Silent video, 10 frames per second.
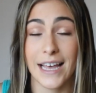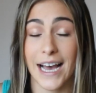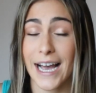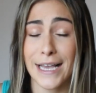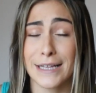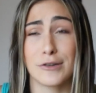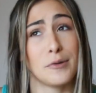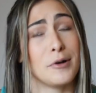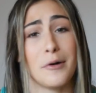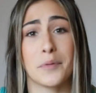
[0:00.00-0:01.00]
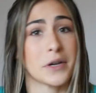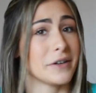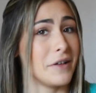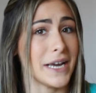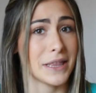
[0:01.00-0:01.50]
I don't know if they're
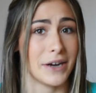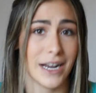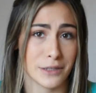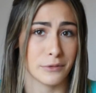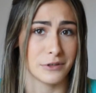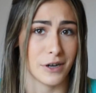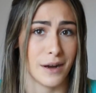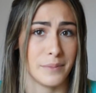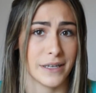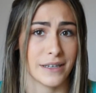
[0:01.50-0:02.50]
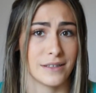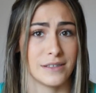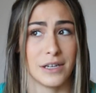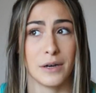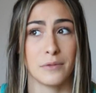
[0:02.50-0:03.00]
going to like their actual job, because,
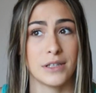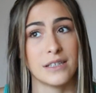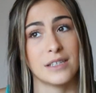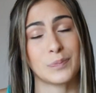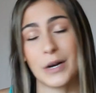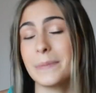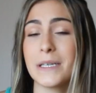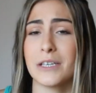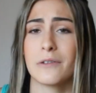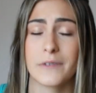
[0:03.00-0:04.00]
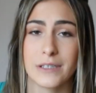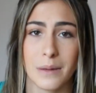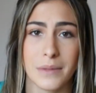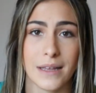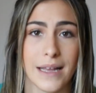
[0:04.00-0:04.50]
this is prepping you for
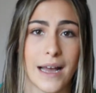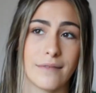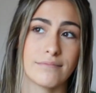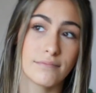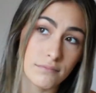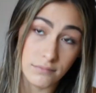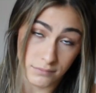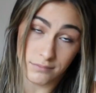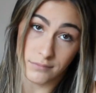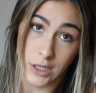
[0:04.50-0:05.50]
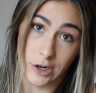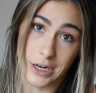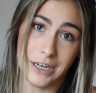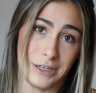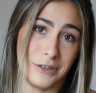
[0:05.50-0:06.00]
something that you're
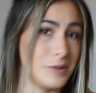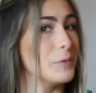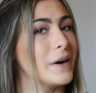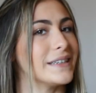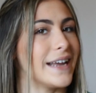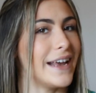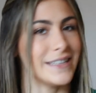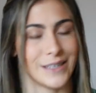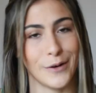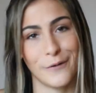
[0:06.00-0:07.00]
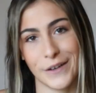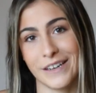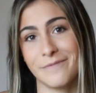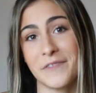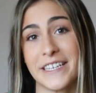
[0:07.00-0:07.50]
going to do one day. So if
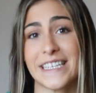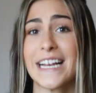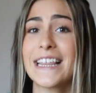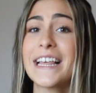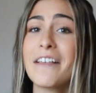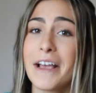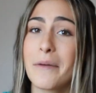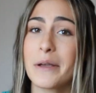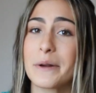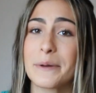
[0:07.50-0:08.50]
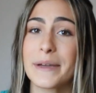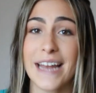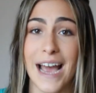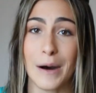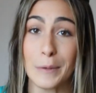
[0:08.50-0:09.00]
it is anything like what you're doing
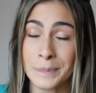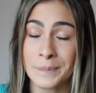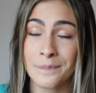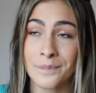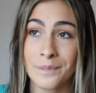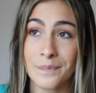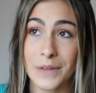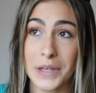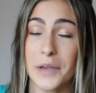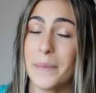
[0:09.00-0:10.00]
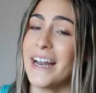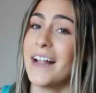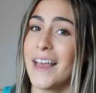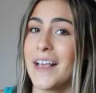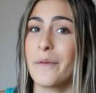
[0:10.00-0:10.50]
now, you may
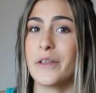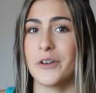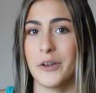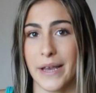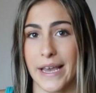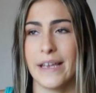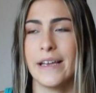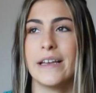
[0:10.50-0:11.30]
not like it when you're doing it.